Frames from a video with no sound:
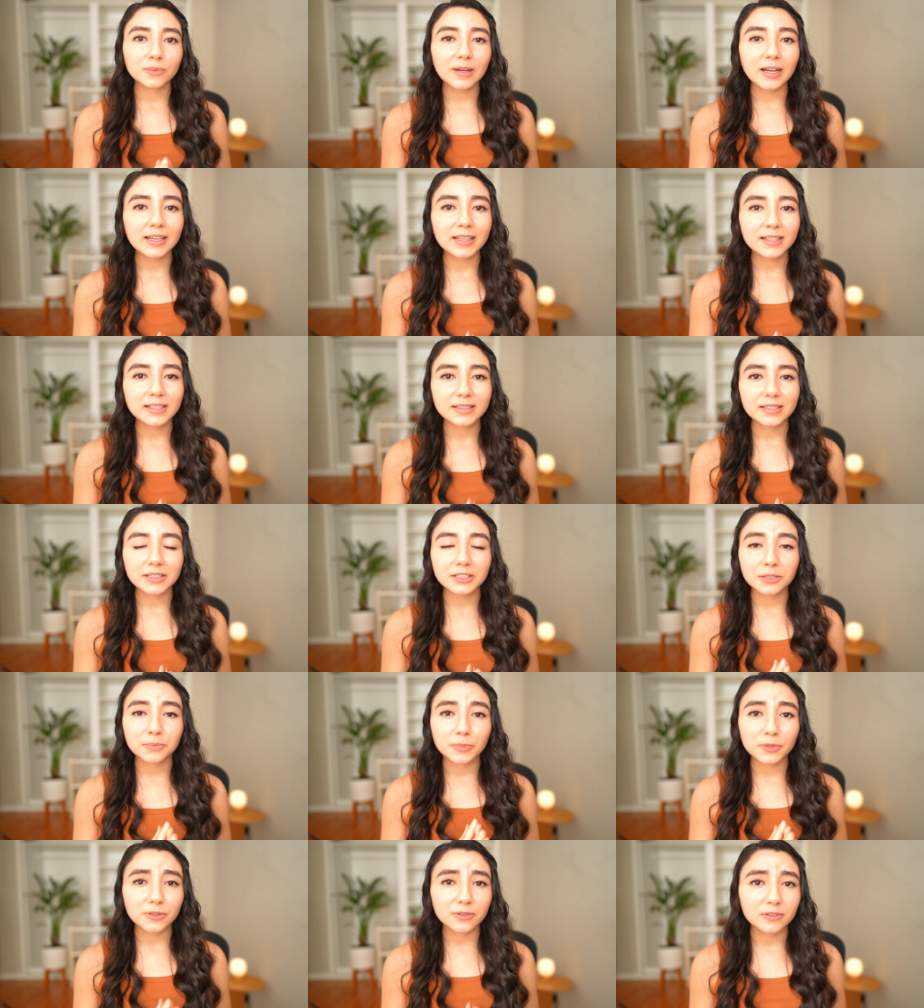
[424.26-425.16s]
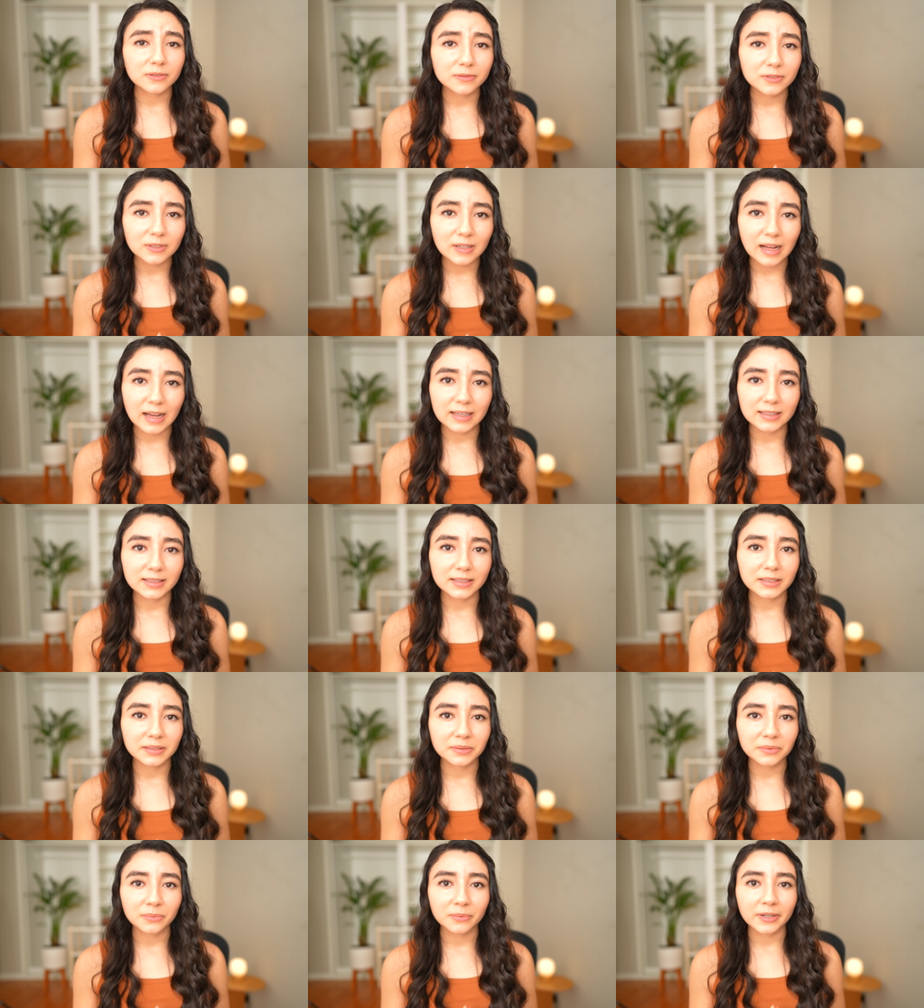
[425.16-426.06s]
Hawaii is such a beautiful
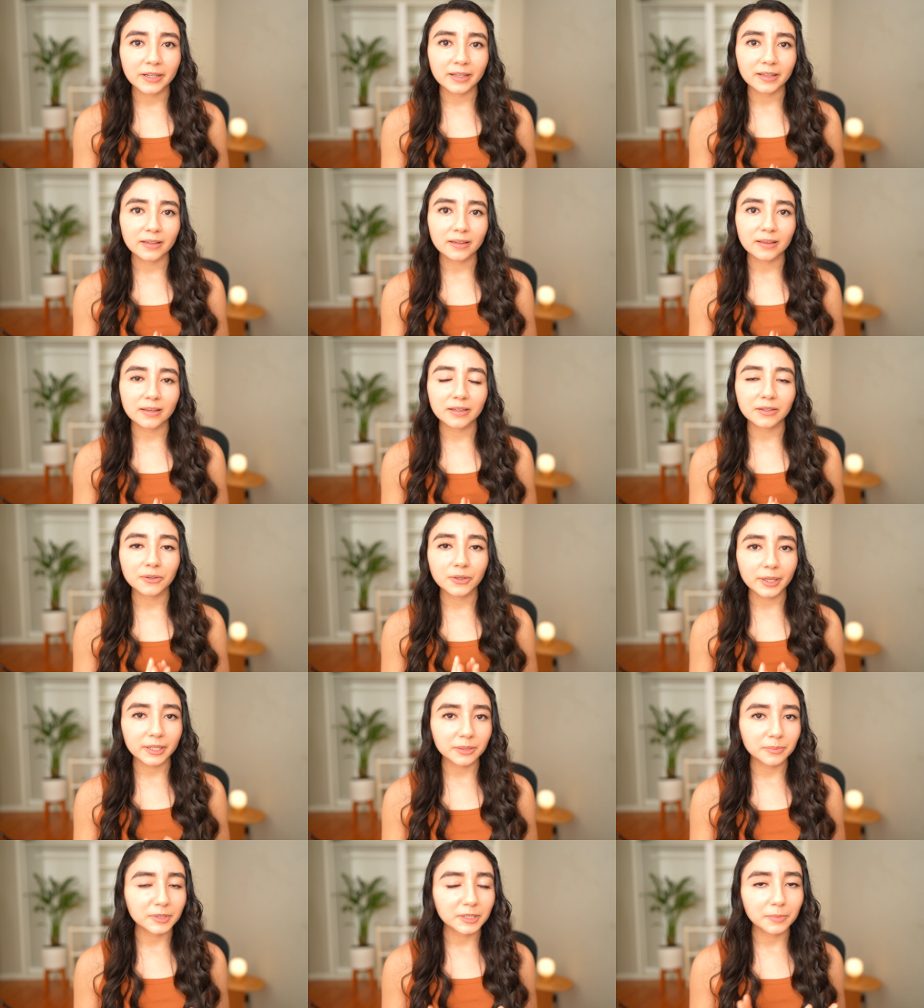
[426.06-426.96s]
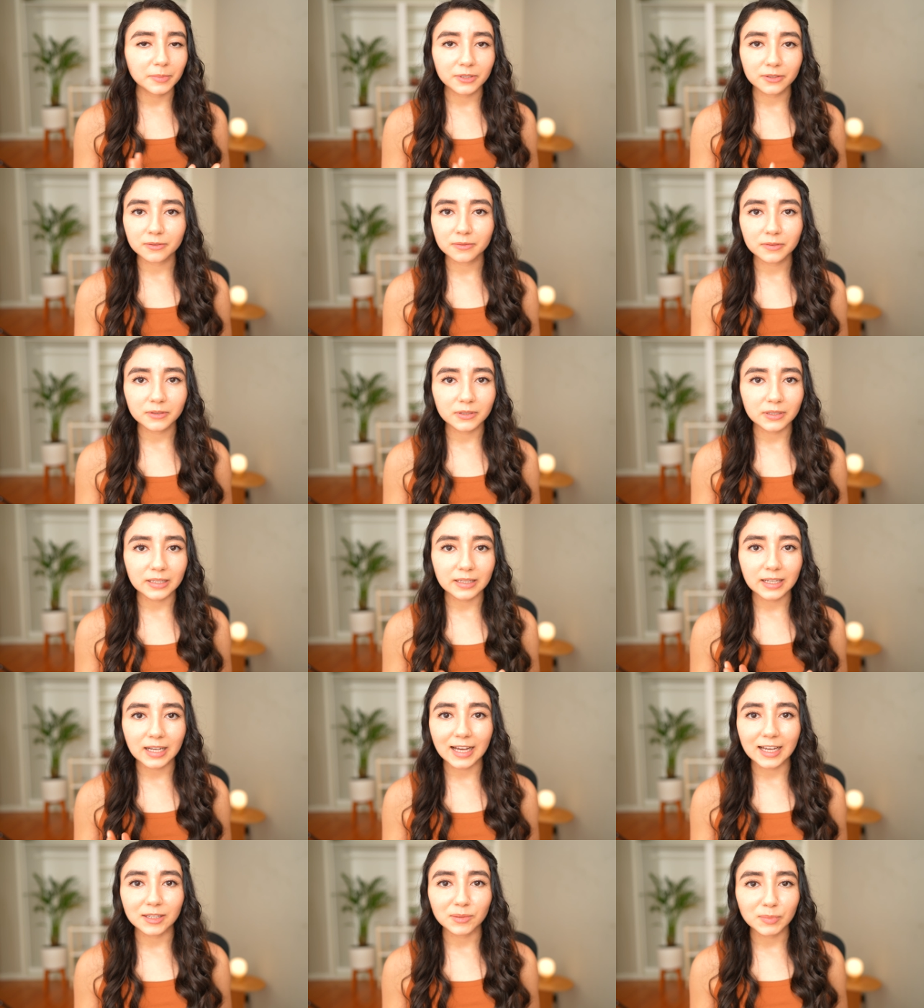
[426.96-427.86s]
island with incredibly beautiful
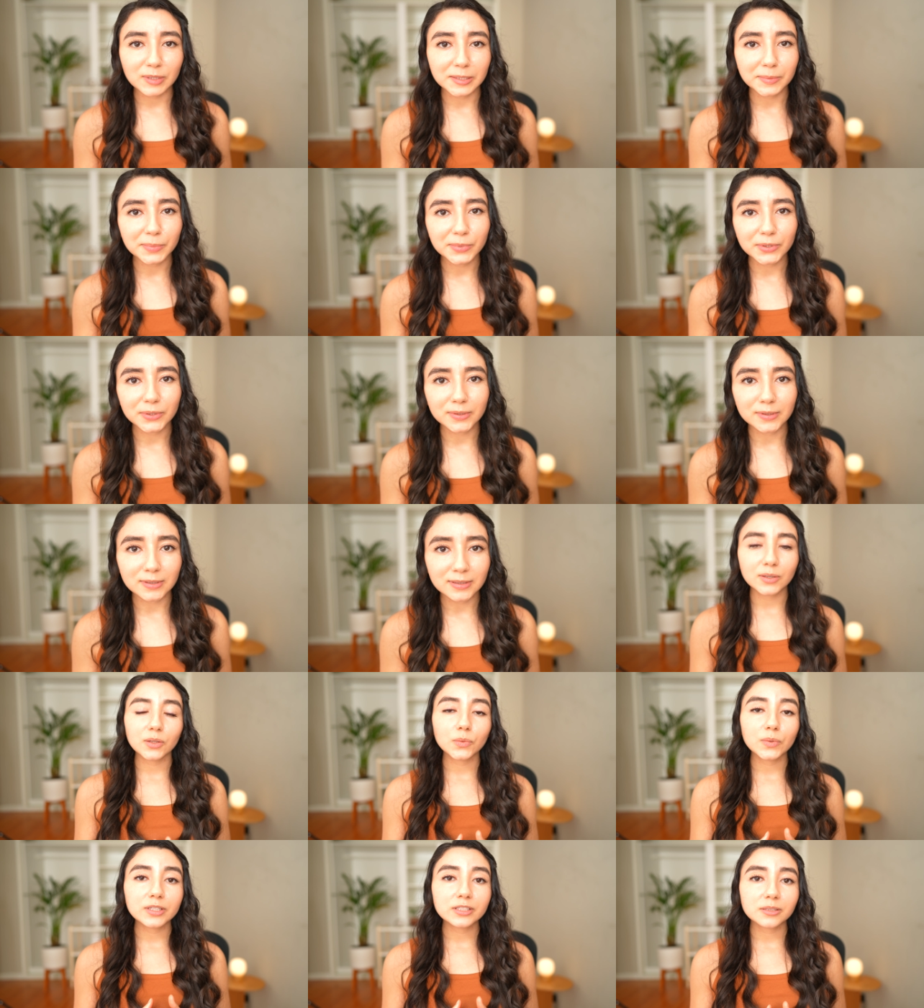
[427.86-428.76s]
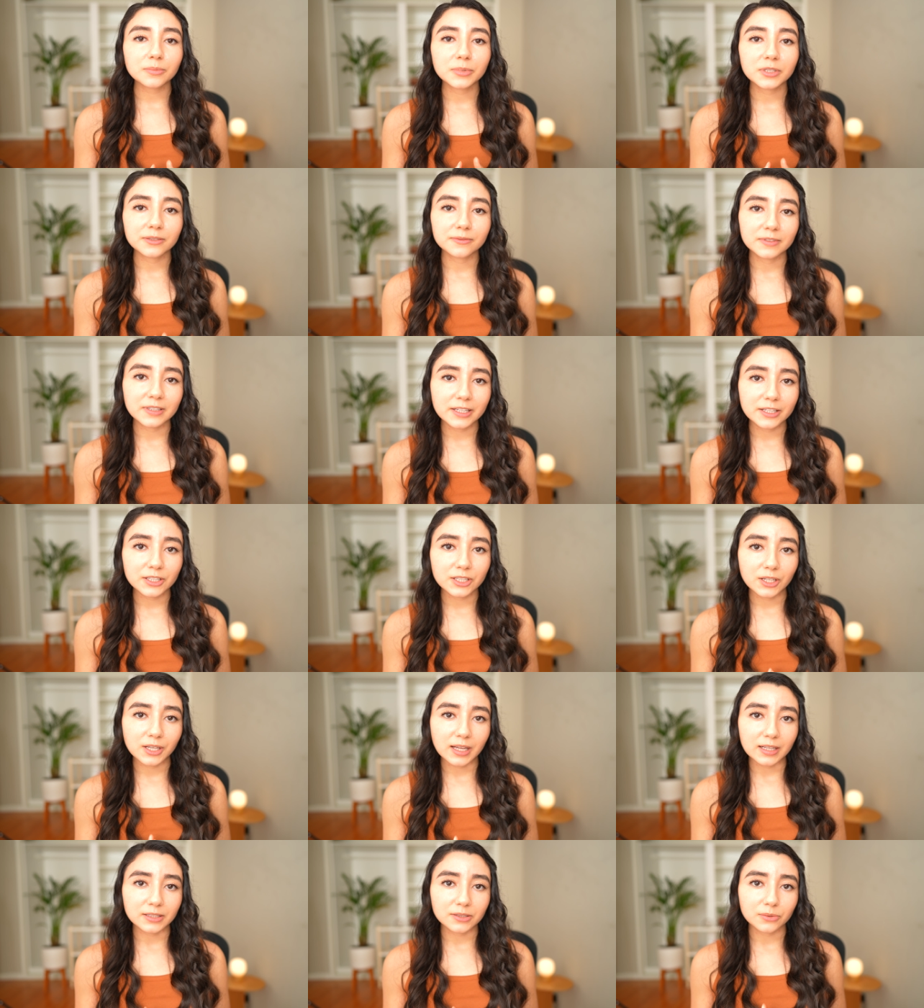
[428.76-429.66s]
and kind people. It was a privilege
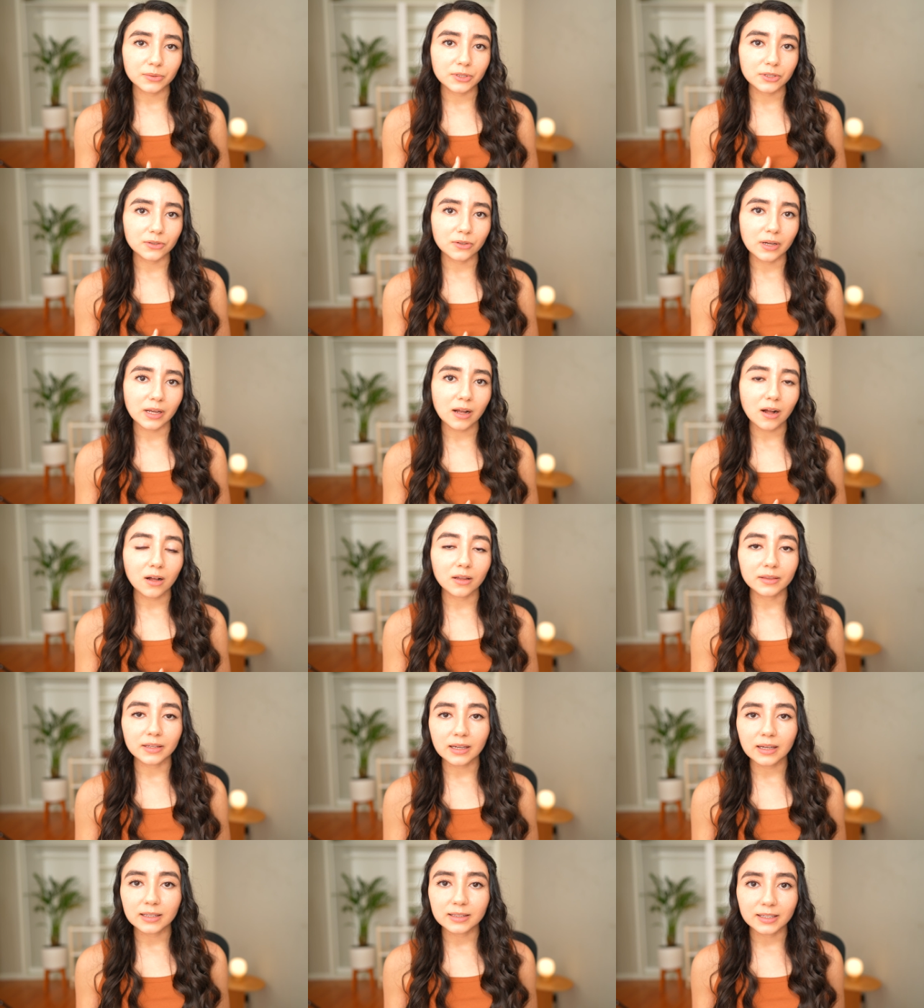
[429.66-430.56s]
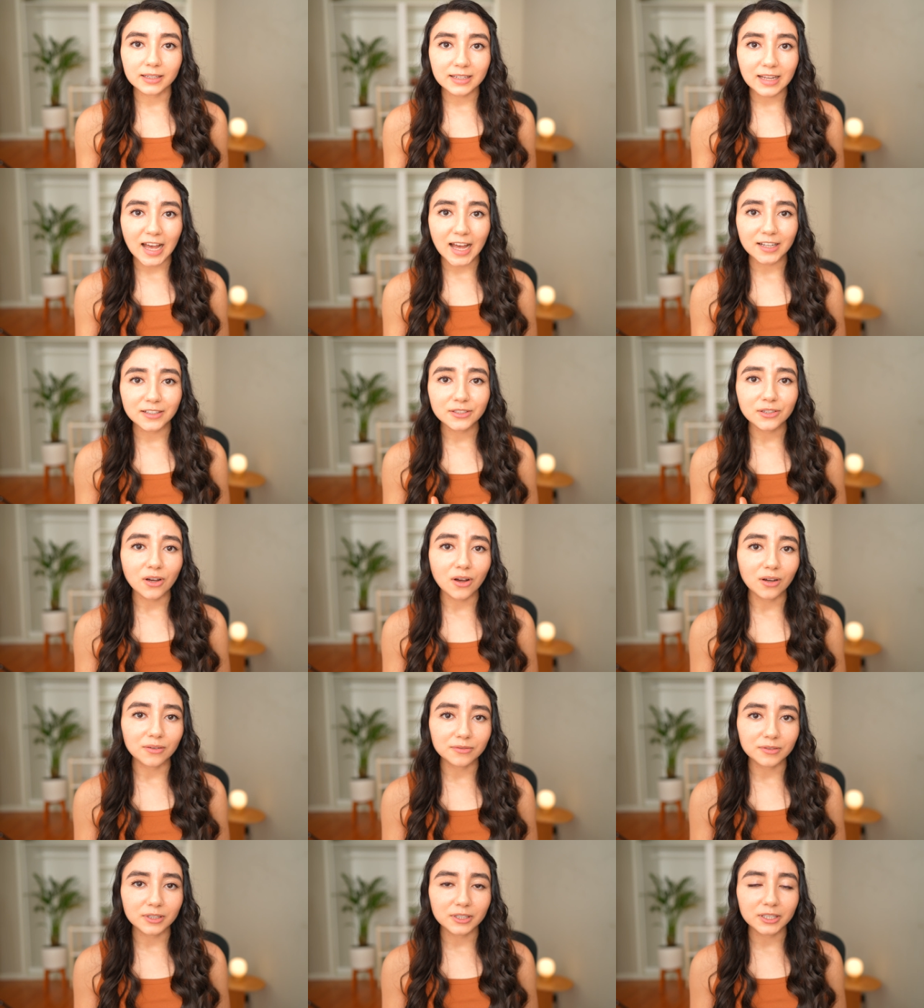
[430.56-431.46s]
to get to enjoy all the island had to
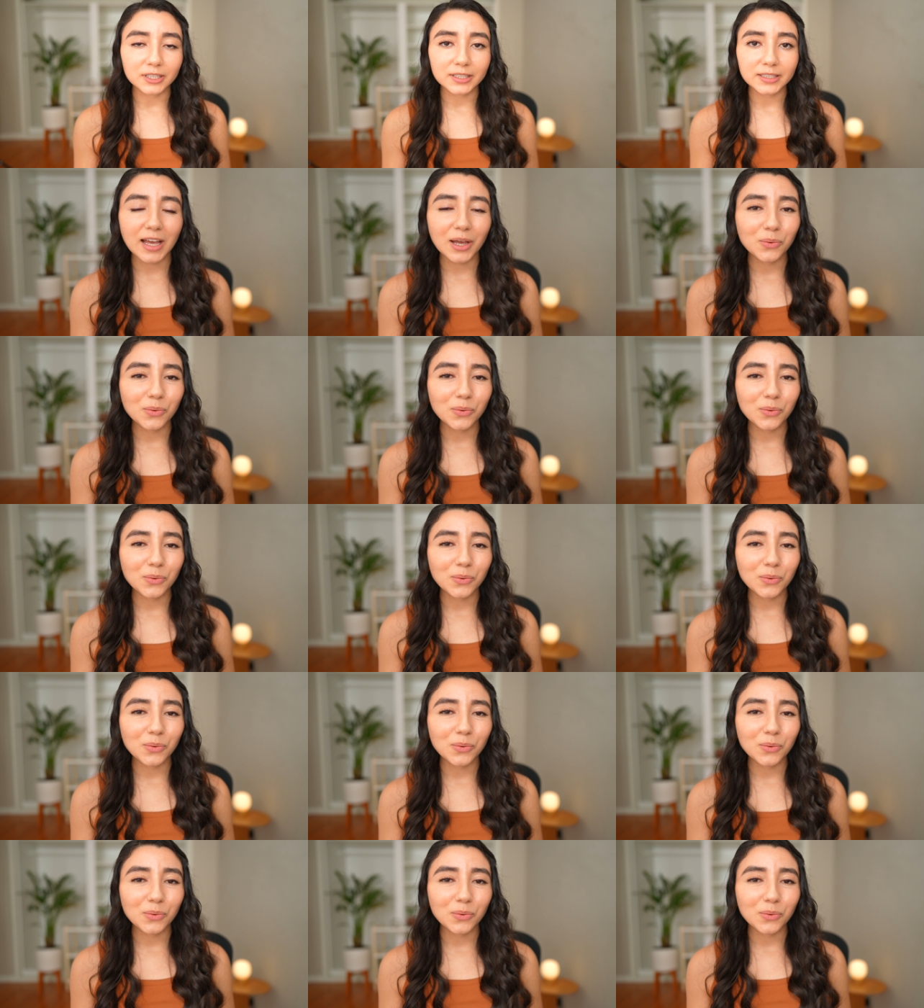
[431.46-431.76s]
offer.